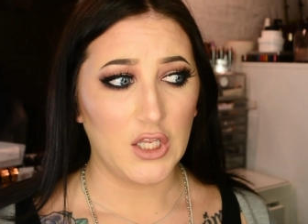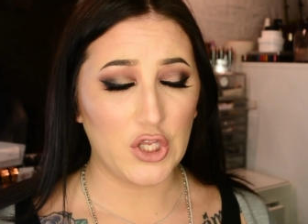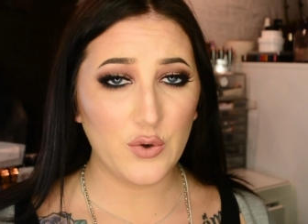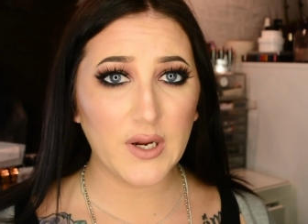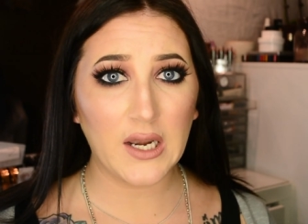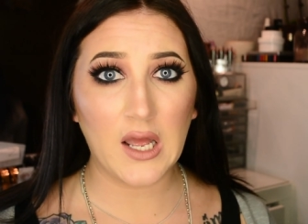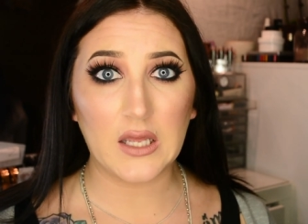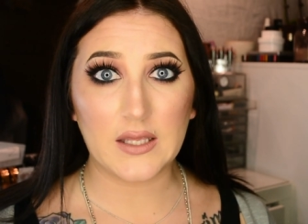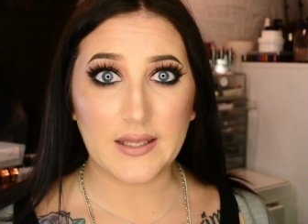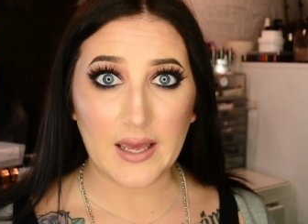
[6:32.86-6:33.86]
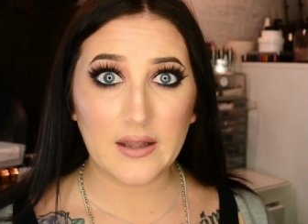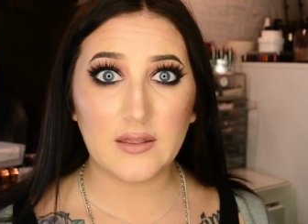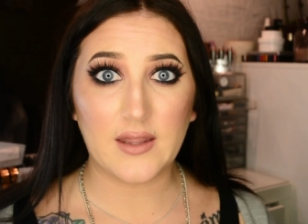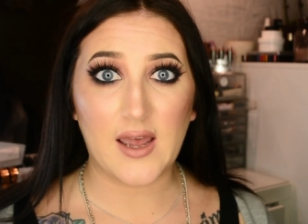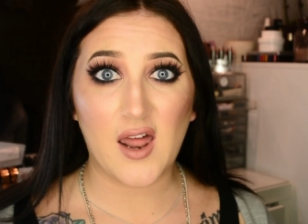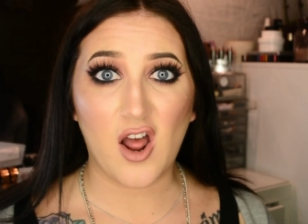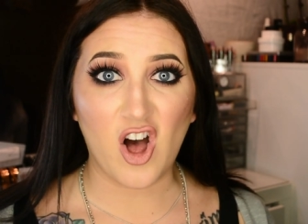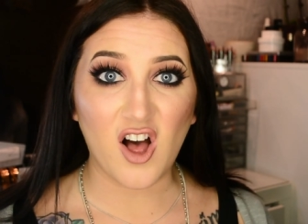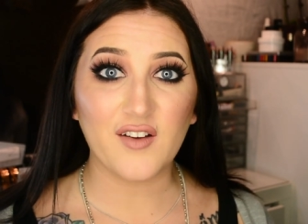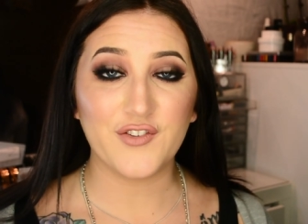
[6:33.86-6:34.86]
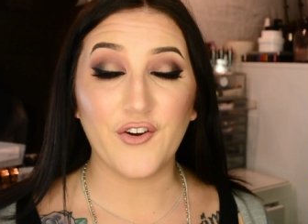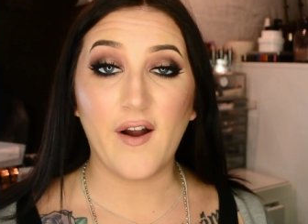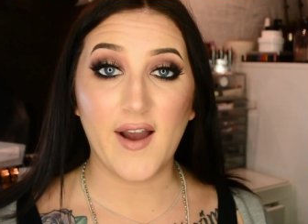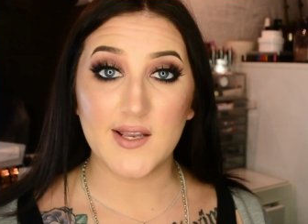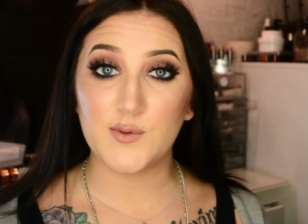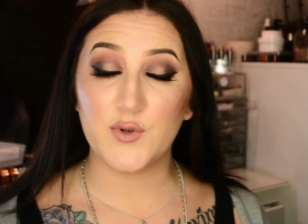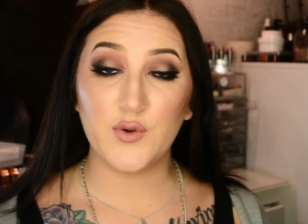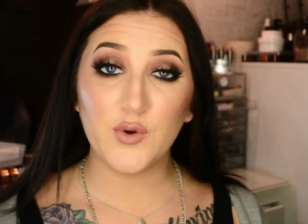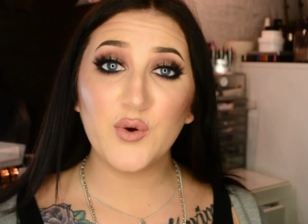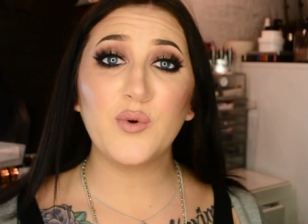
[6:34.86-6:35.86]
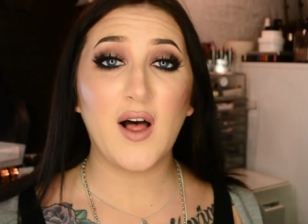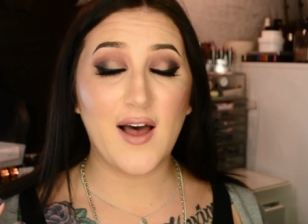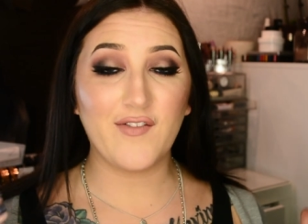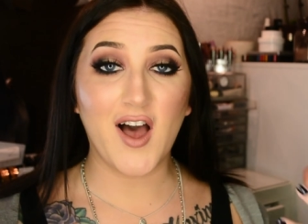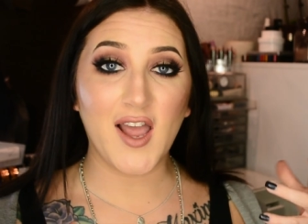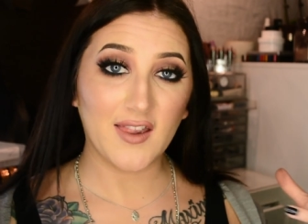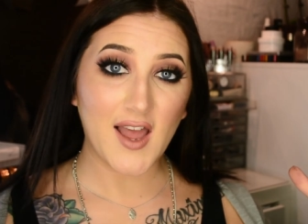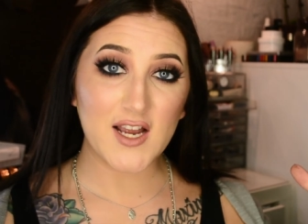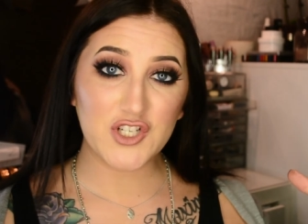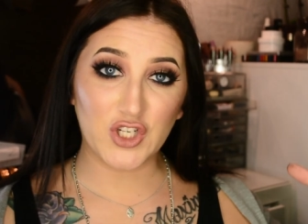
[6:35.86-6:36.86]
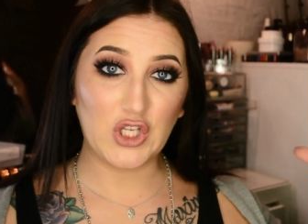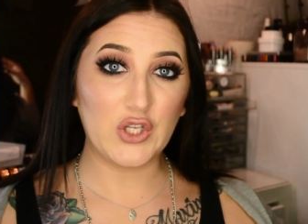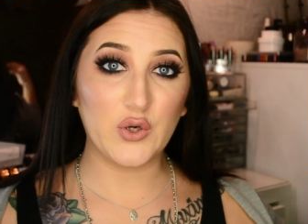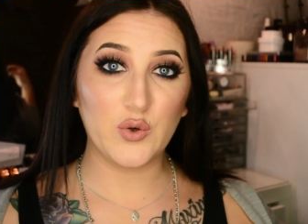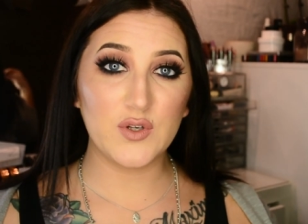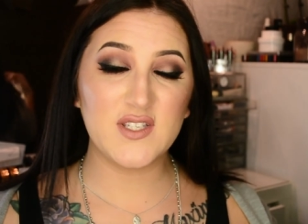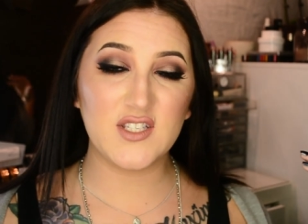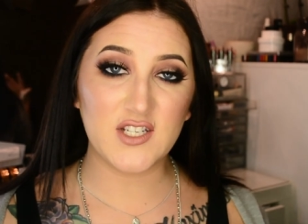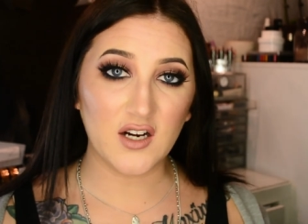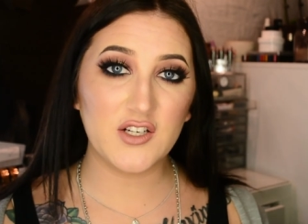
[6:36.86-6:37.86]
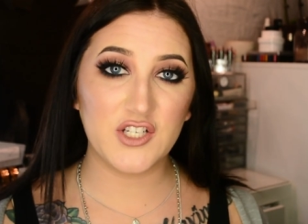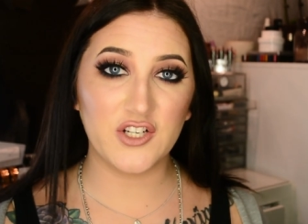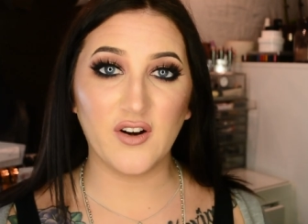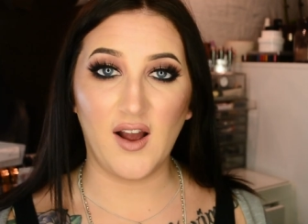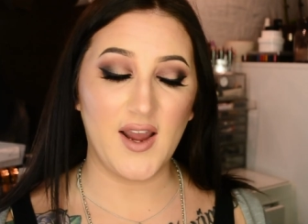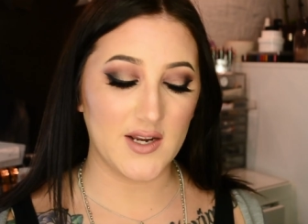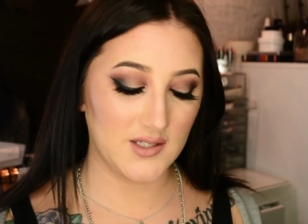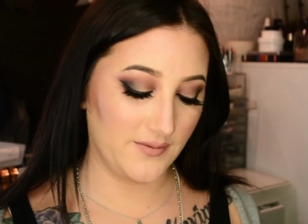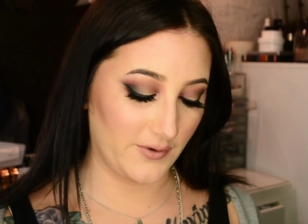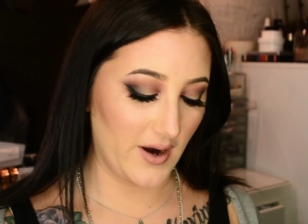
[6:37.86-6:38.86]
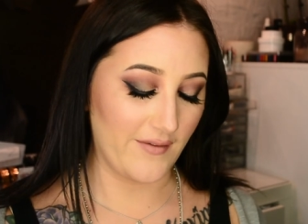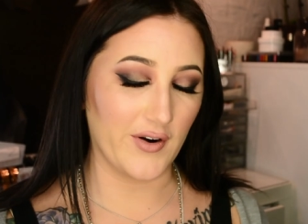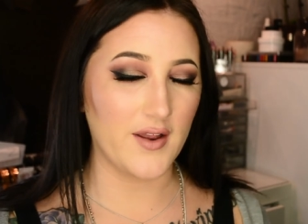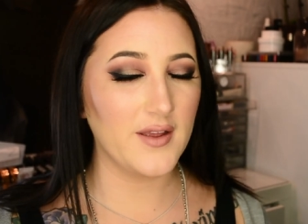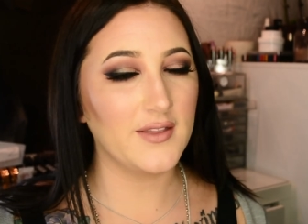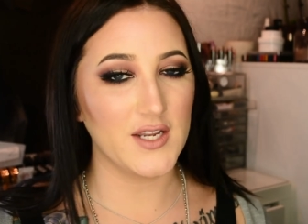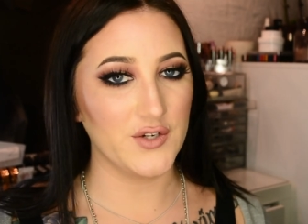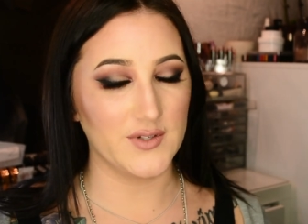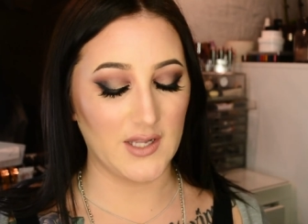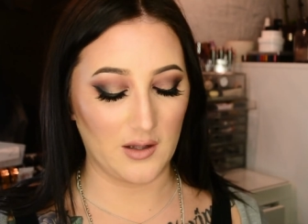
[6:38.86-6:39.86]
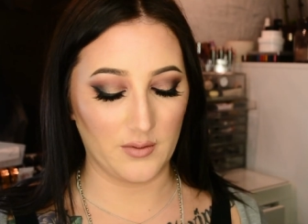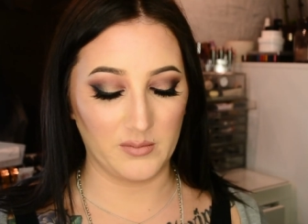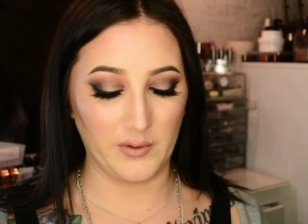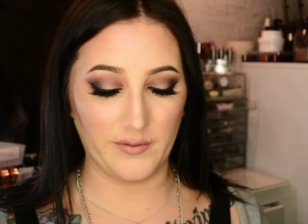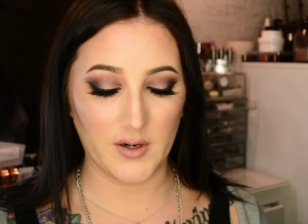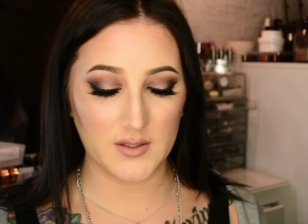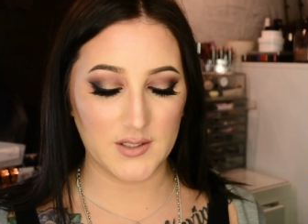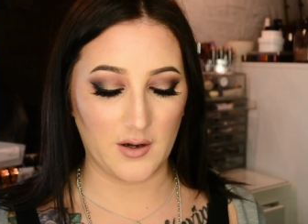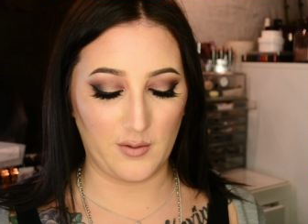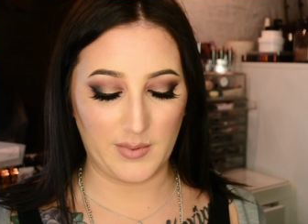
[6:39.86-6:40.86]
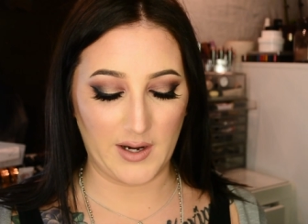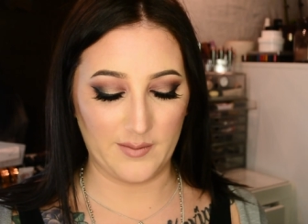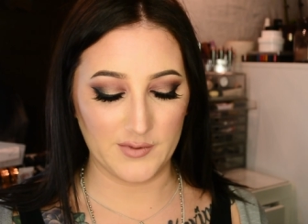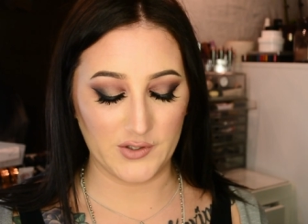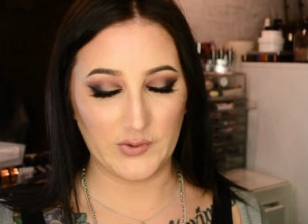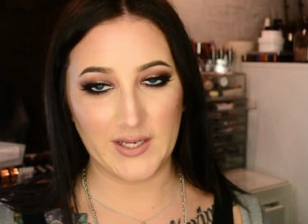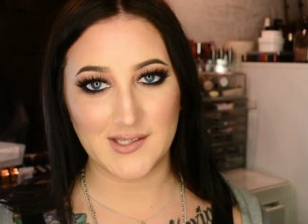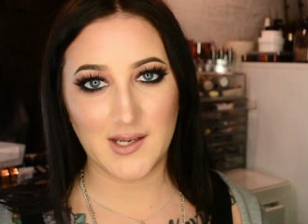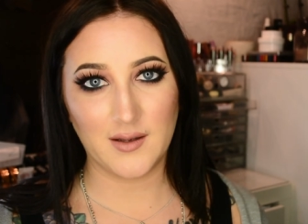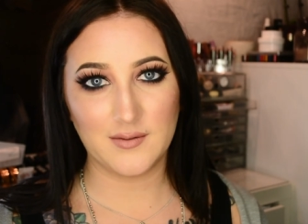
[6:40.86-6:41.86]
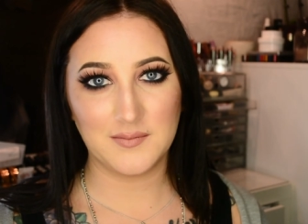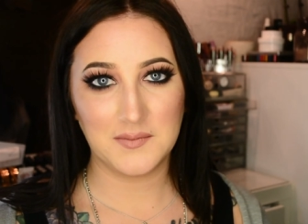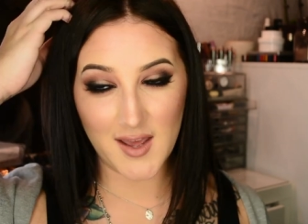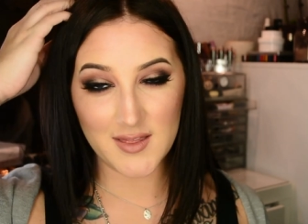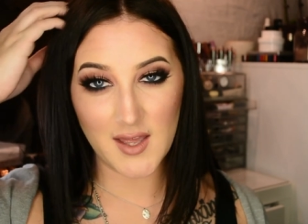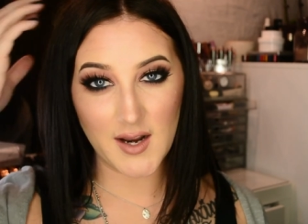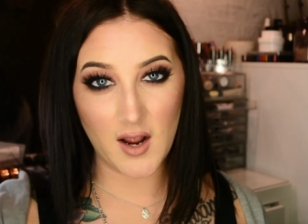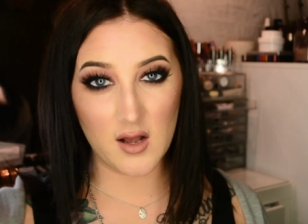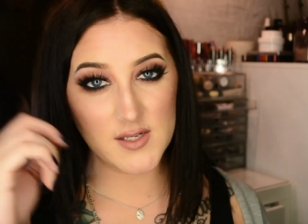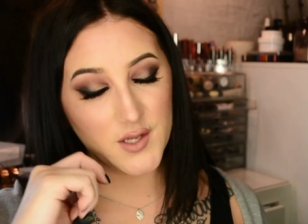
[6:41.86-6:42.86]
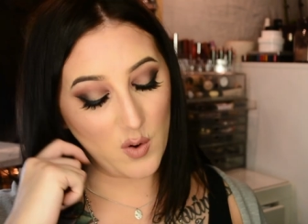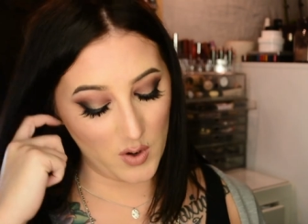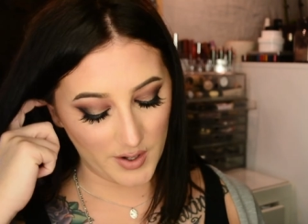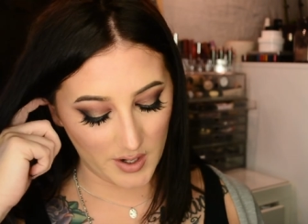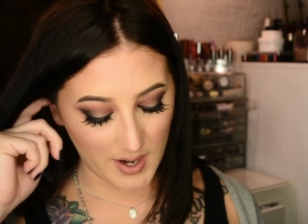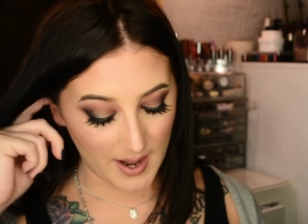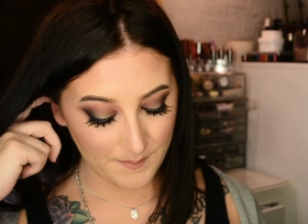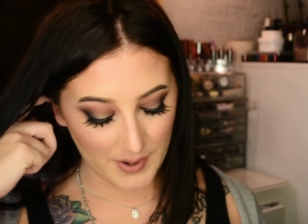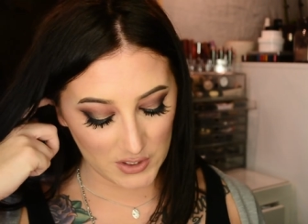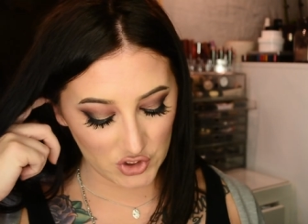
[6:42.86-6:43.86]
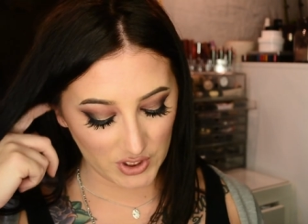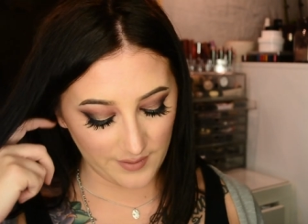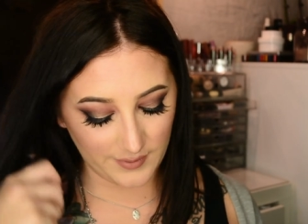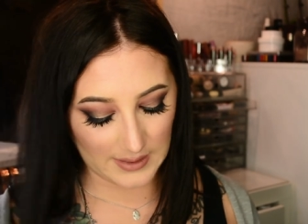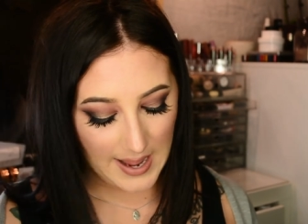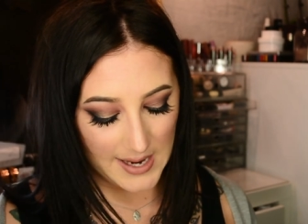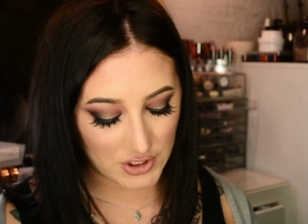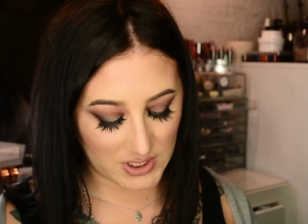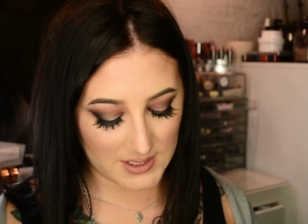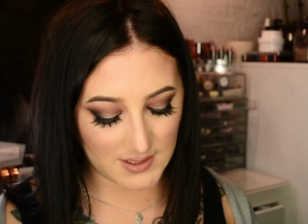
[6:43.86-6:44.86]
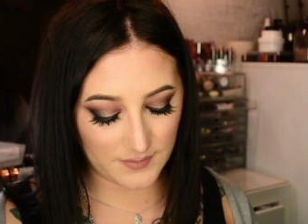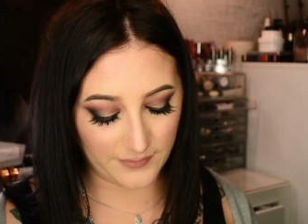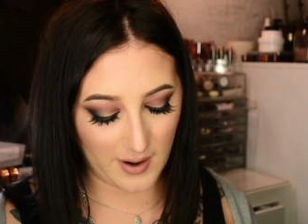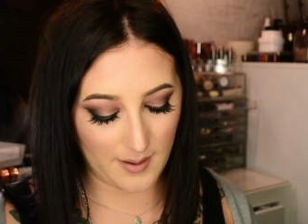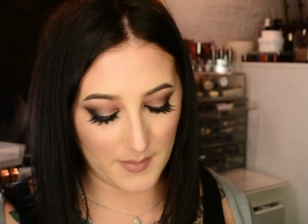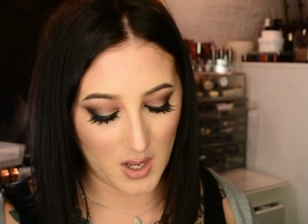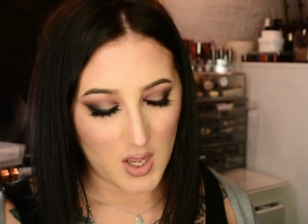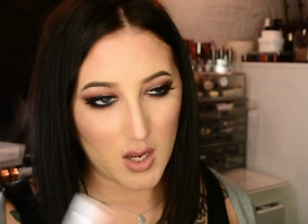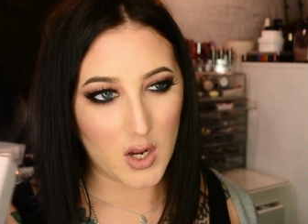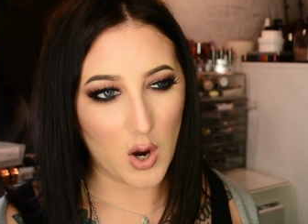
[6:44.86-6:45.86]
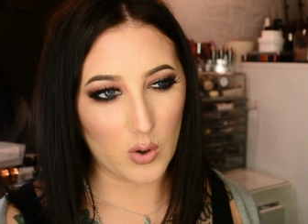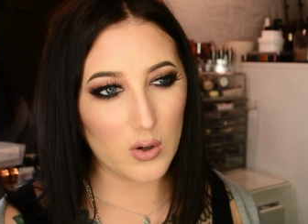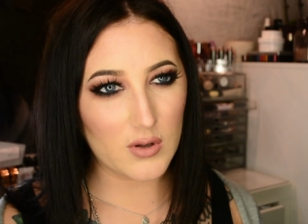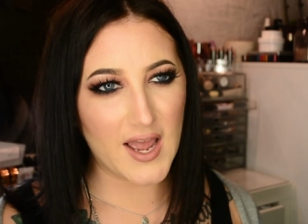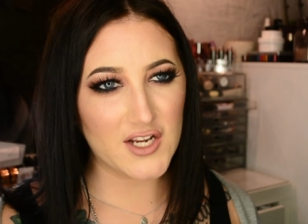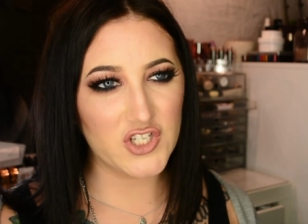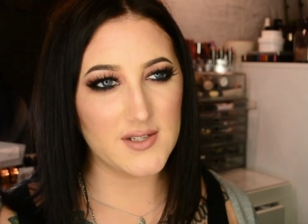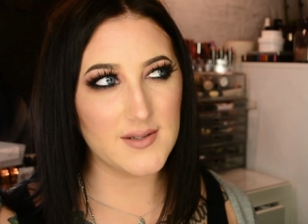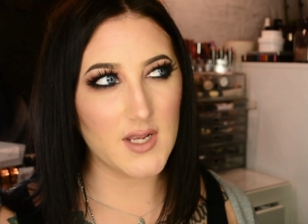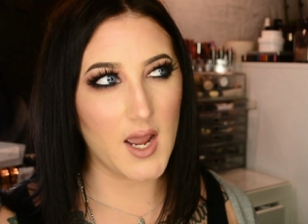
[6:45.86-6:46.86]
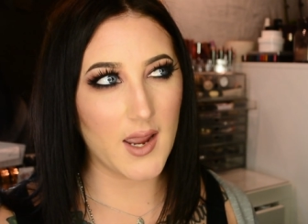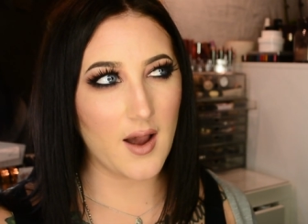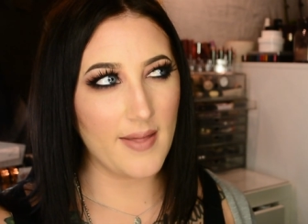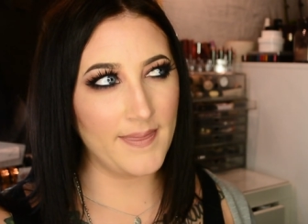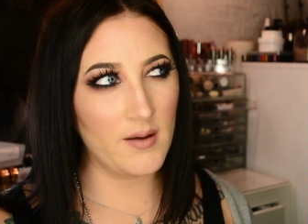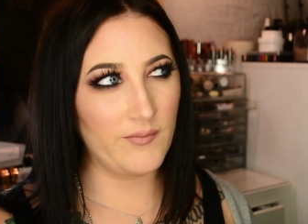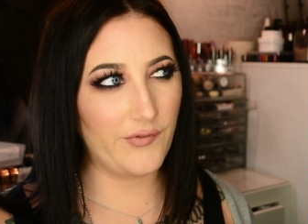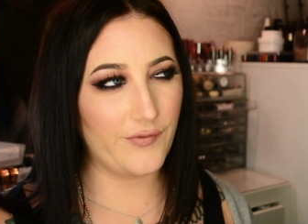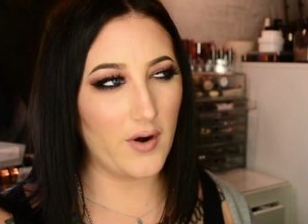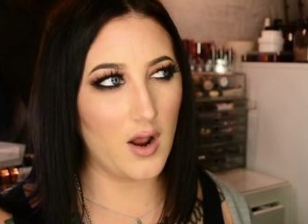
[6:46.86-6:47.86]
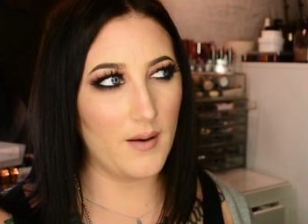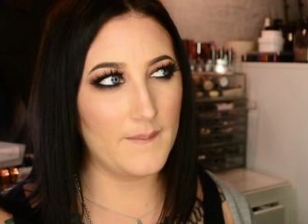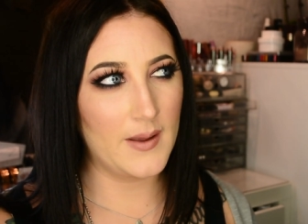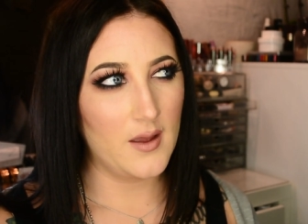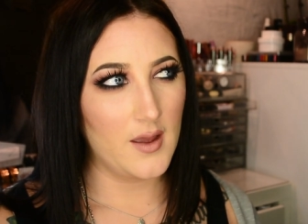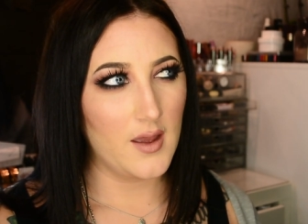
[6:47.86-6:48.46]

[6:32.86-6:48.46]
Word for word: you cannot get that off your eyes. You, you will have eyelash glue stuck to your eyes forever. I think they do sell a remover, so, but I'm too lazy. And then I also ordered a bunch of lashes from Koko Lashes. I got them from